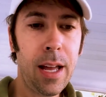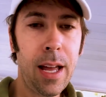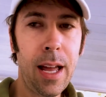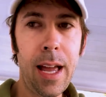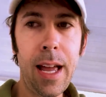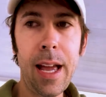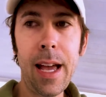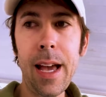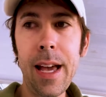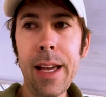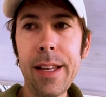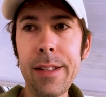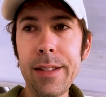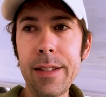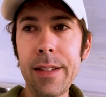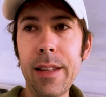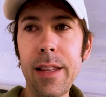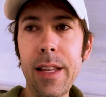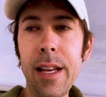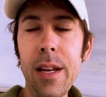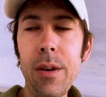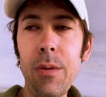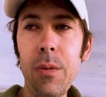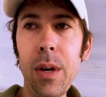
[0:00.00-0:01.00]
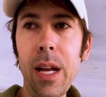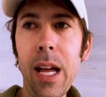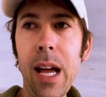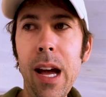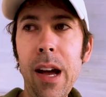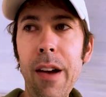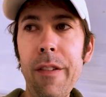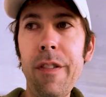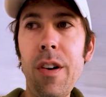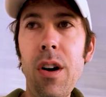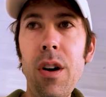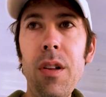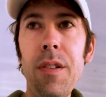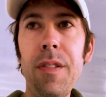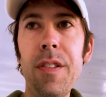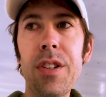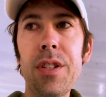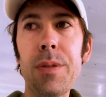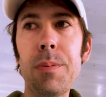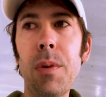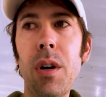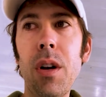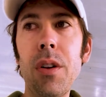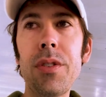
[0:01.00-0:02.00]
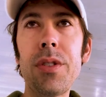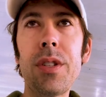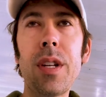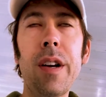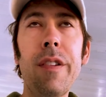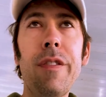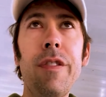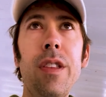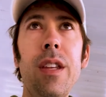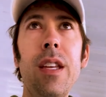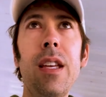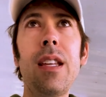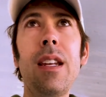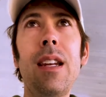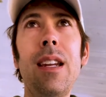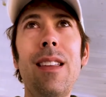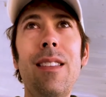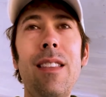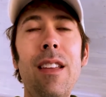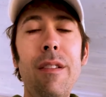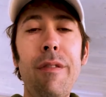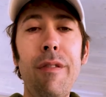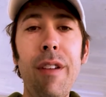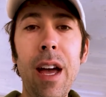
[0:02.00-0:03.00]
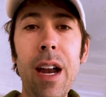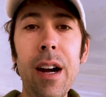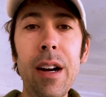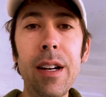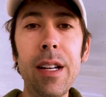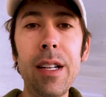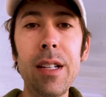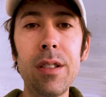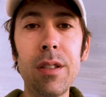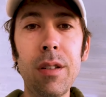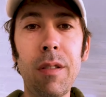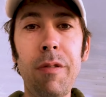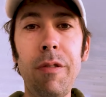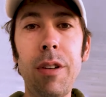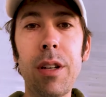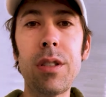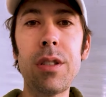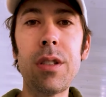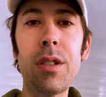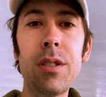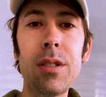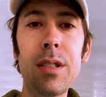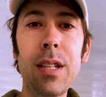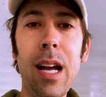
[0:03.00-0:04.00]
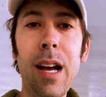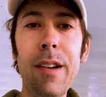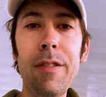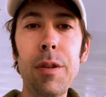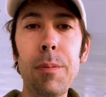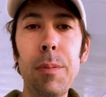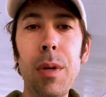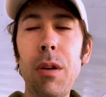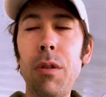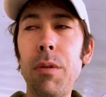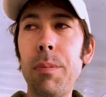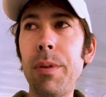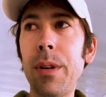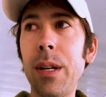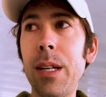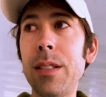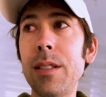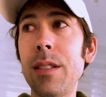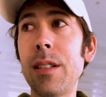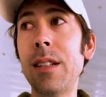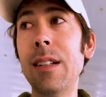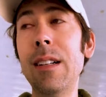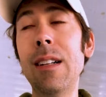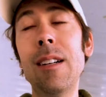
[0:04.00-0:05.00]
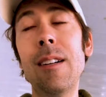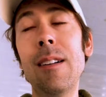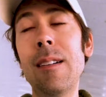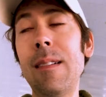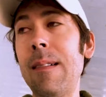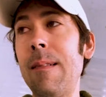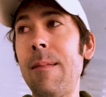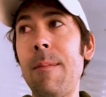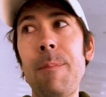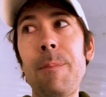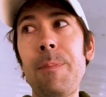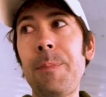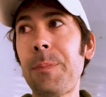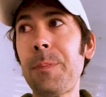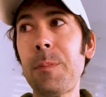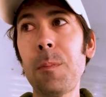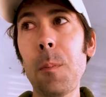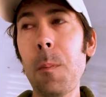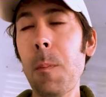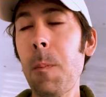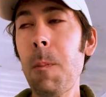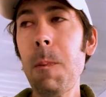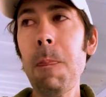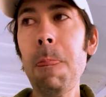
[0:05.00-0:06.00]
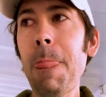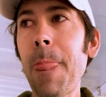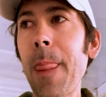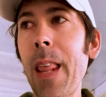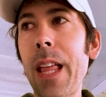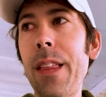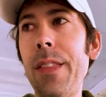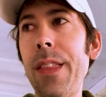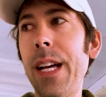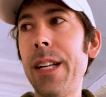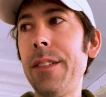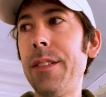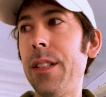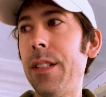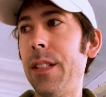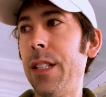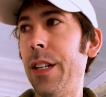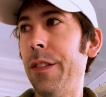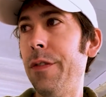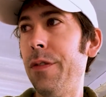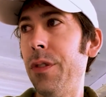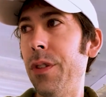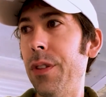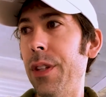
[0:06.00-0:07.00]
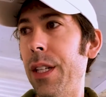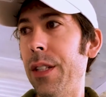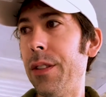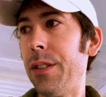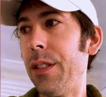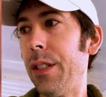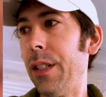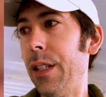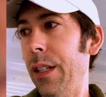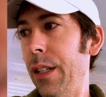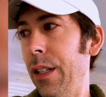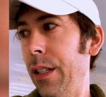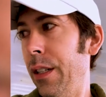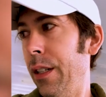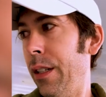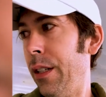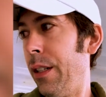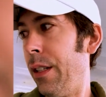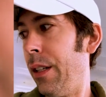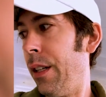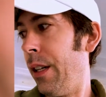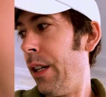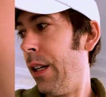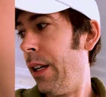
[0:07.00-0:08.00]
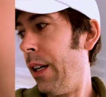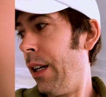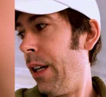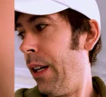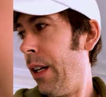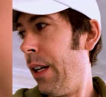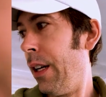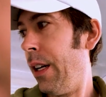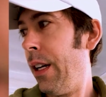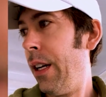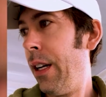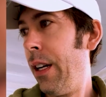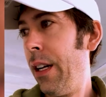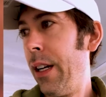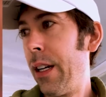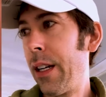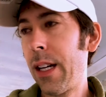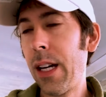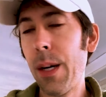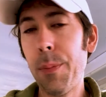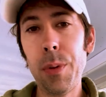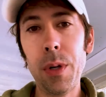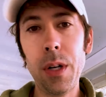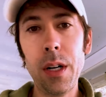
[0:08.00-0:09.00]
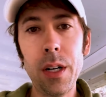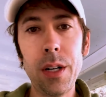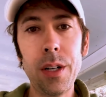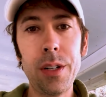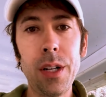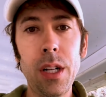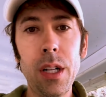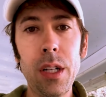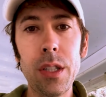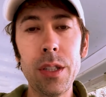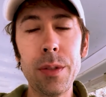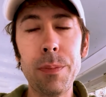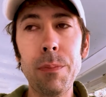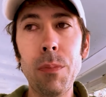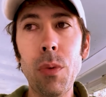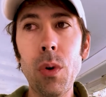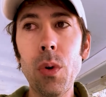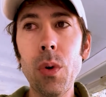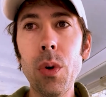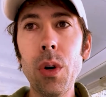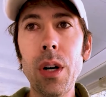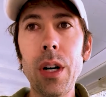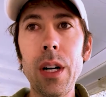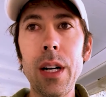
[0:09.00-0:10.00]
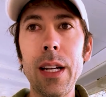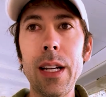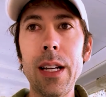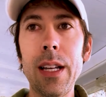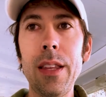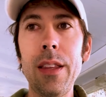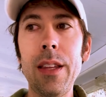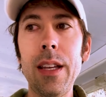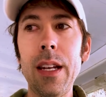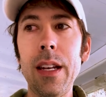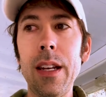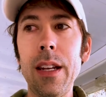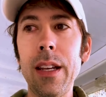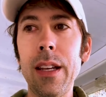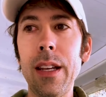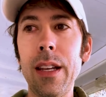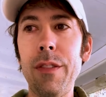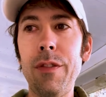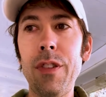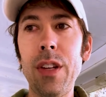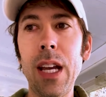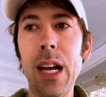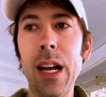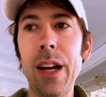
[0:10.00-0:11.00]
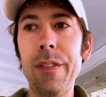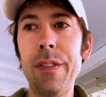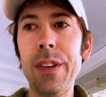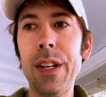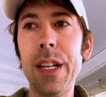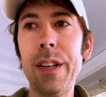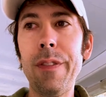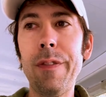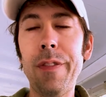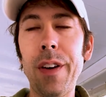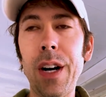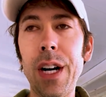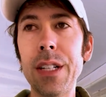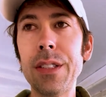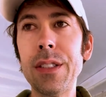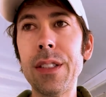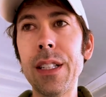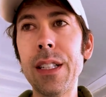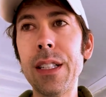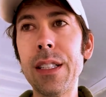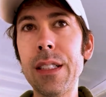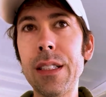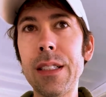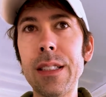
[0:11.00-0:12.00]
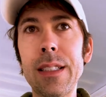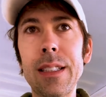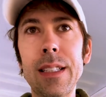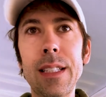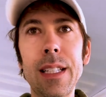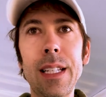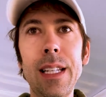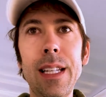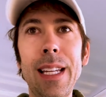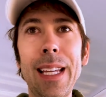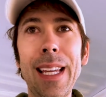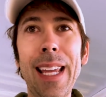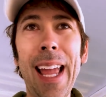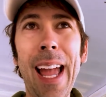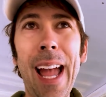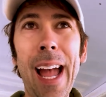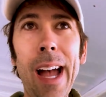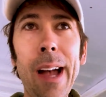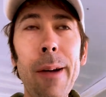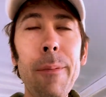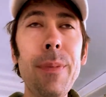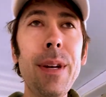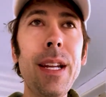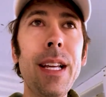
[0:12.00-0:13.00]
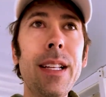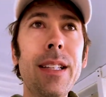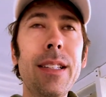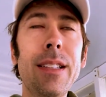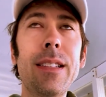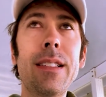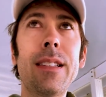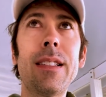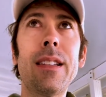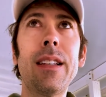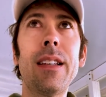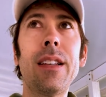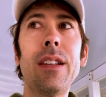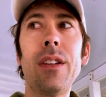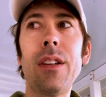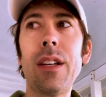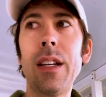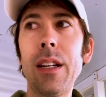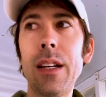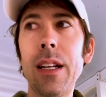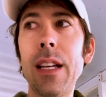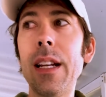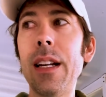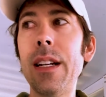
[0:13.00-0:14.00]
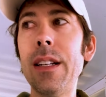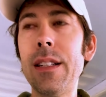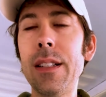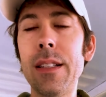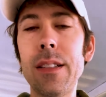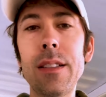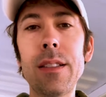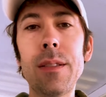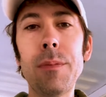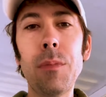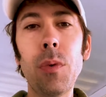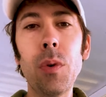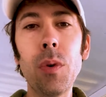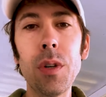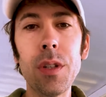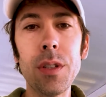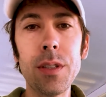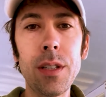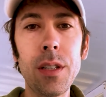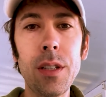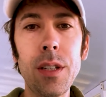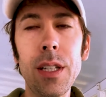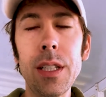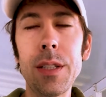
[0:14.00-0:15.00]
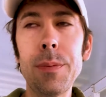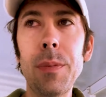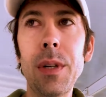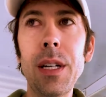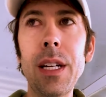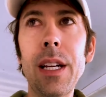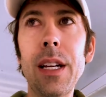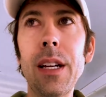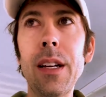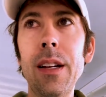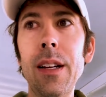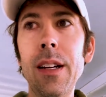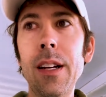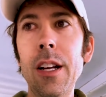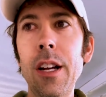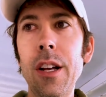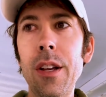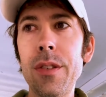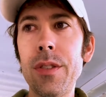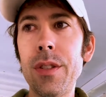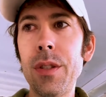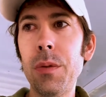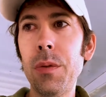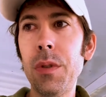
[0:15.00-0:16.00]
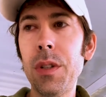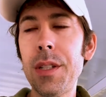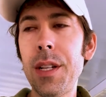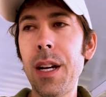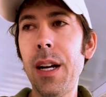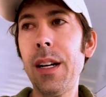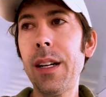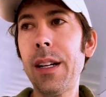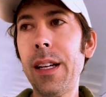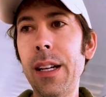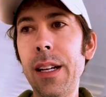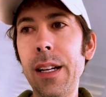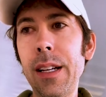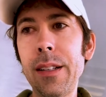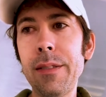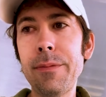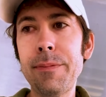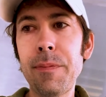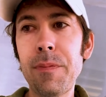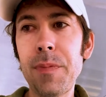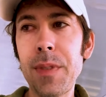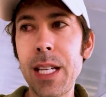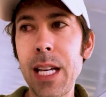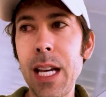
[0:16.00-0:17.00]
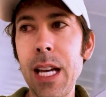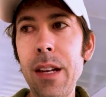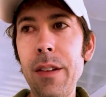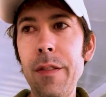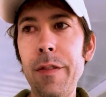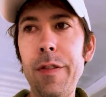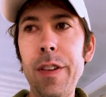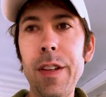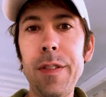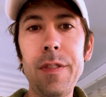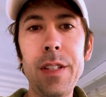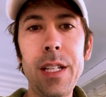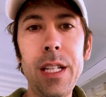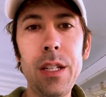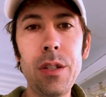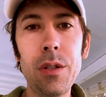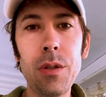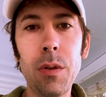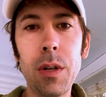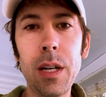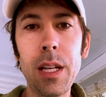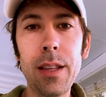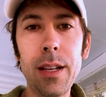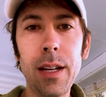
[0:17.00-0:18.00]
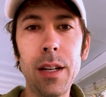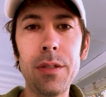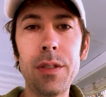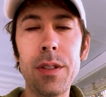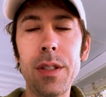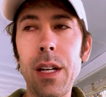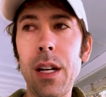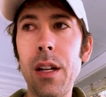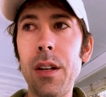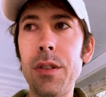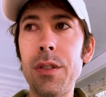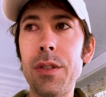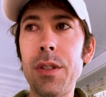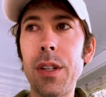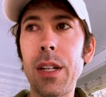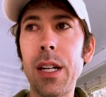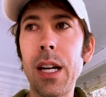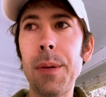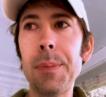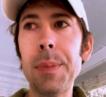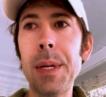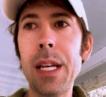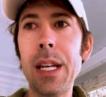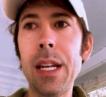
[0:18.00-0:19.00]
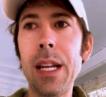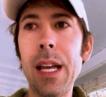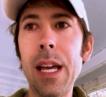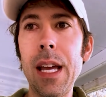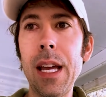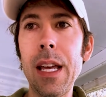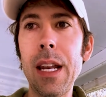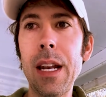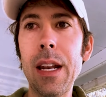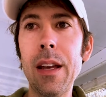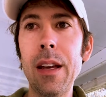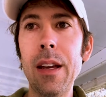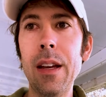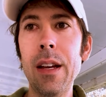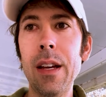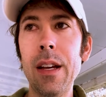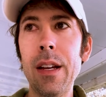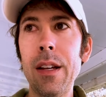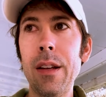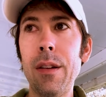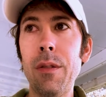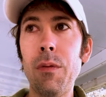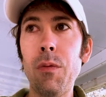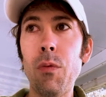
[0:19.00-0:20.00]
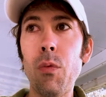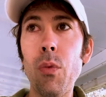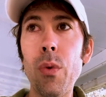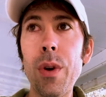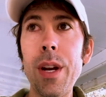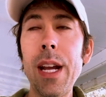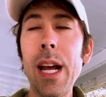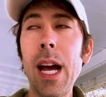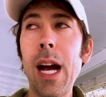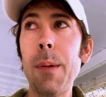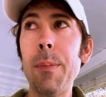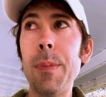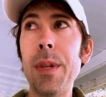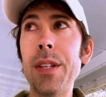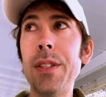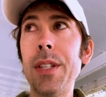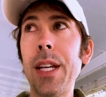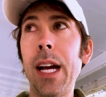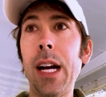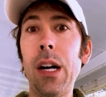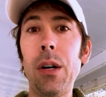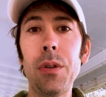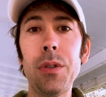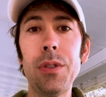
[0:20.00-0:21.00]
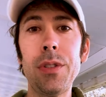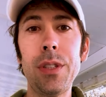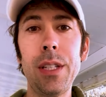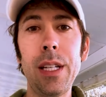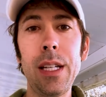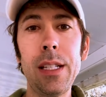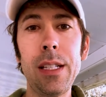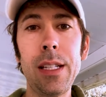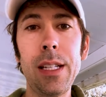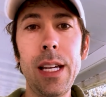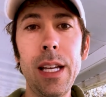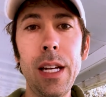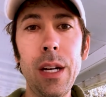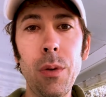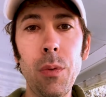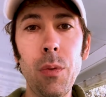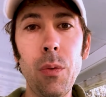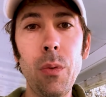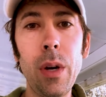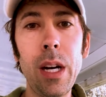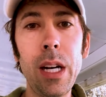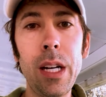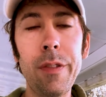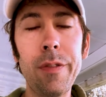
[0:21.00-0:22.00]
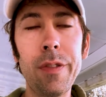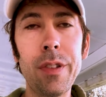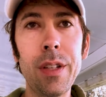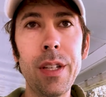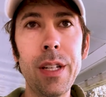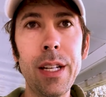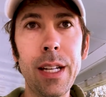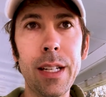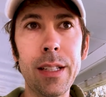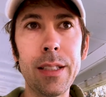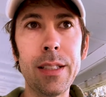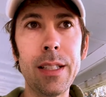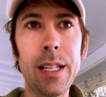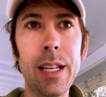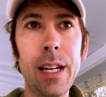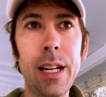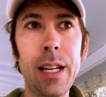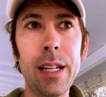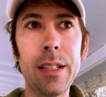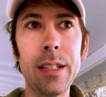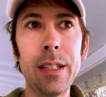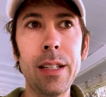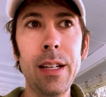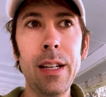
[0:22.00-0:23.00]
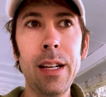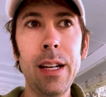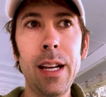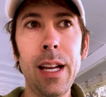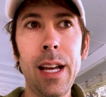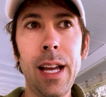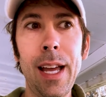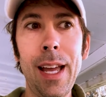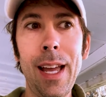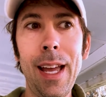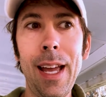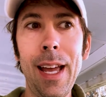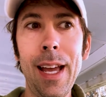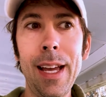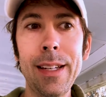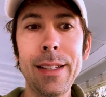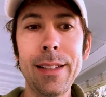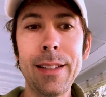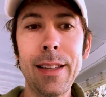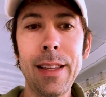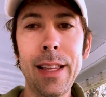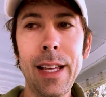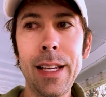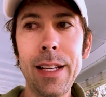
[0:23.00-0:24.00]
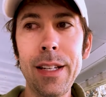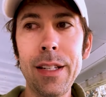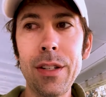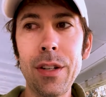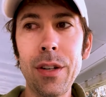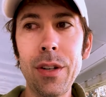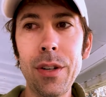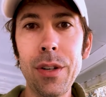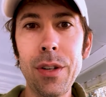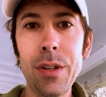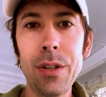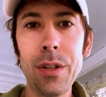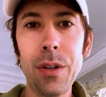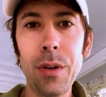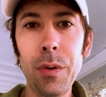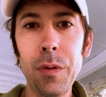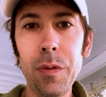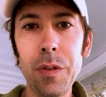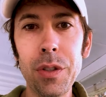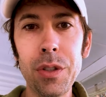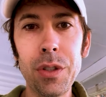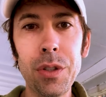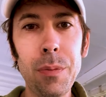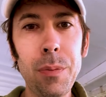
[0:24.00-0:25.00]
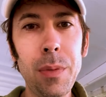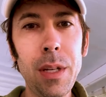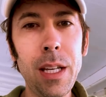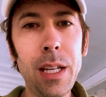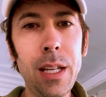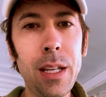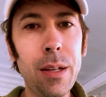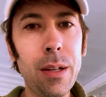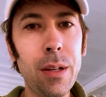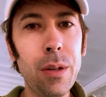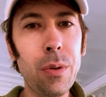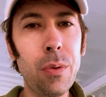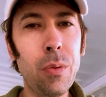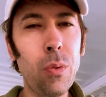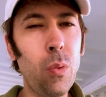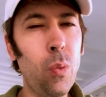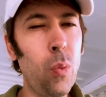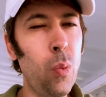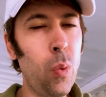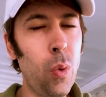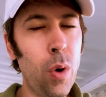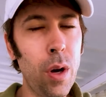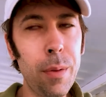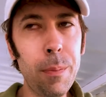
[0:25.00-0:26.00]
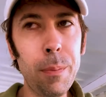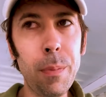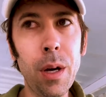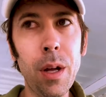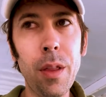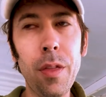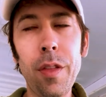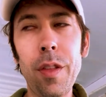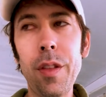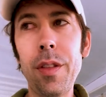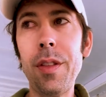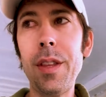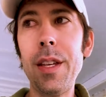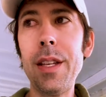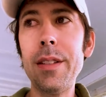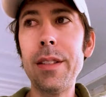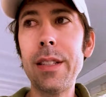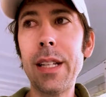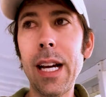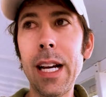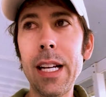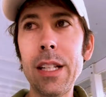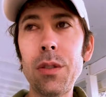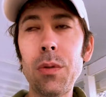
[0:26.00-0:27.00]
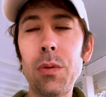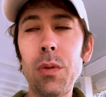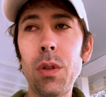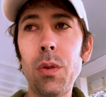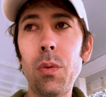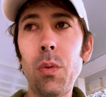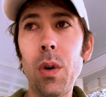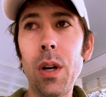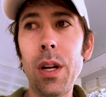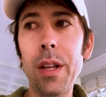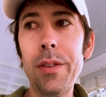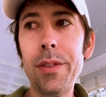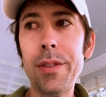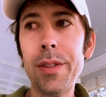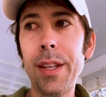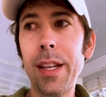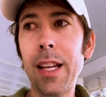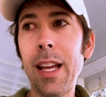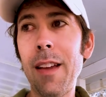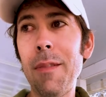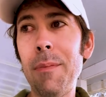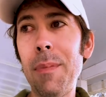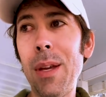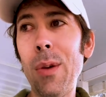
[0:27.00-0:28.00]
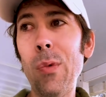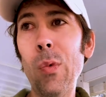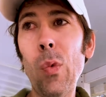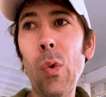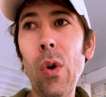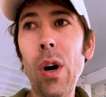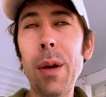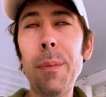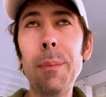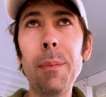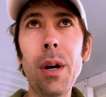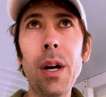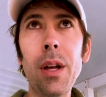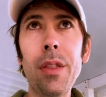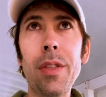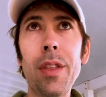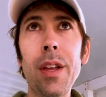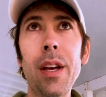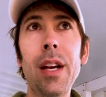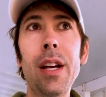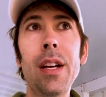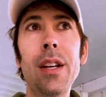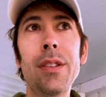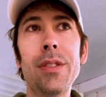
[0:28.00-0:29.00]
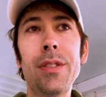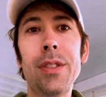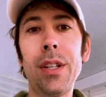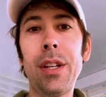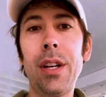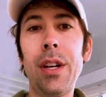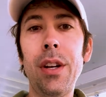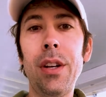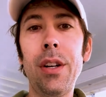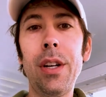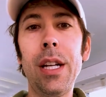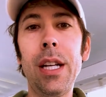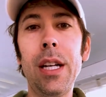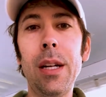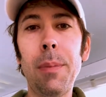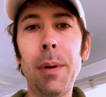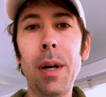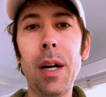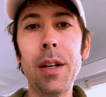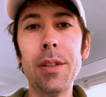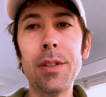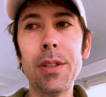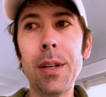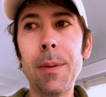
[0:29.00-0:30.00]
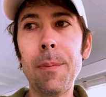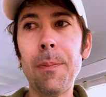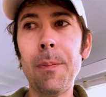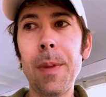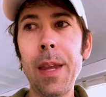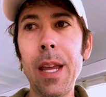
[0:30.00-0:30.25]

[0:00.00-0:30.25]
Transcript: And then we have all the small stuff, any of the vanities or fixtures that have to be replaced. That's a tough one. That's a couple hundred dollars more. And then if you have any faucets, any cabinets, you can get into some more serious money. So we're talking $10,000, $15,000, $20,000 to come in and rehab this house and get it ready for the next tenant. And they turned over to me 1 month. These guys were the ones that gave me 1 month security deposit.